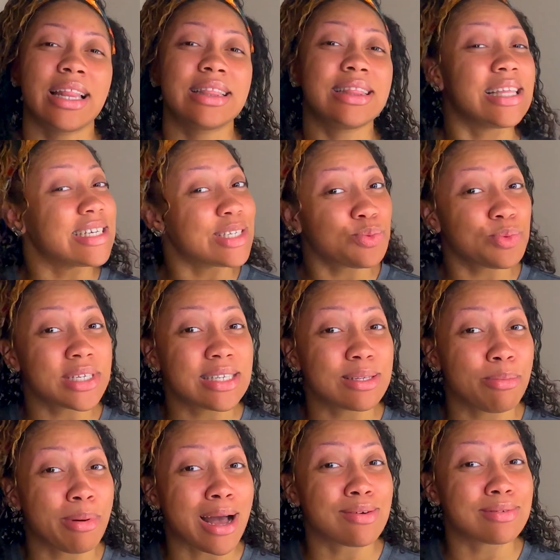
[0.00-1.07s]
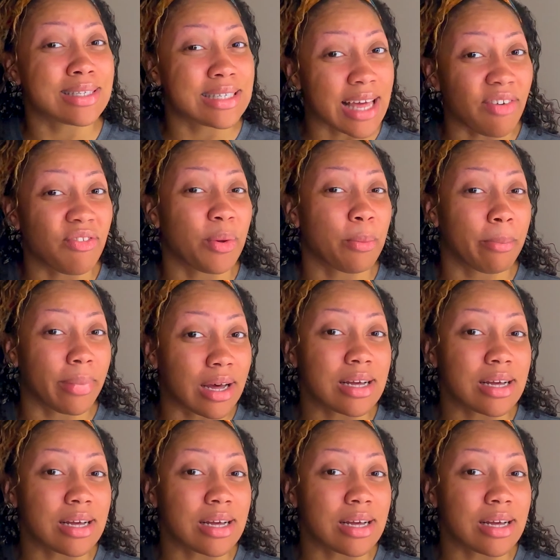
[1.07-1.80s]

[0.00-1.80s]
This was about $7.